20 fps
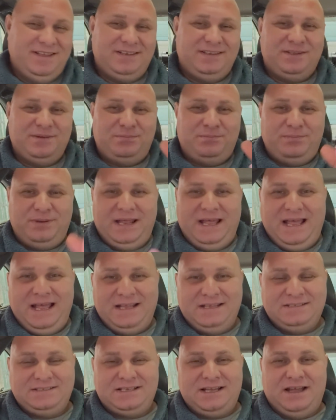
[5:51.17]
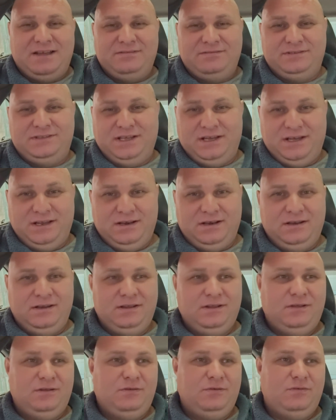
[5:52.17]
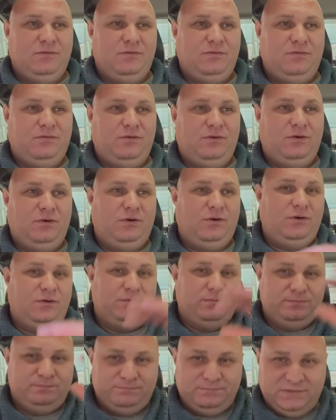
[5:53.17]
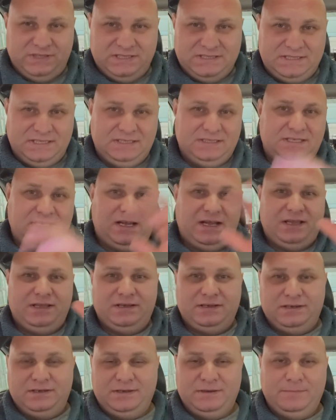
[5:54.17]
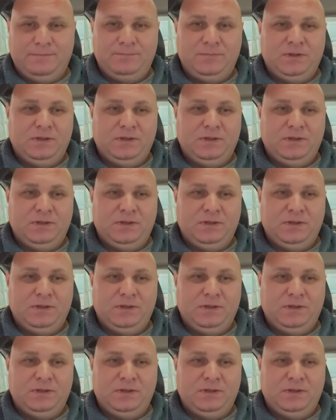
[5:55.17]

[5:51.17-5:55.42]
the plans I've done for this entire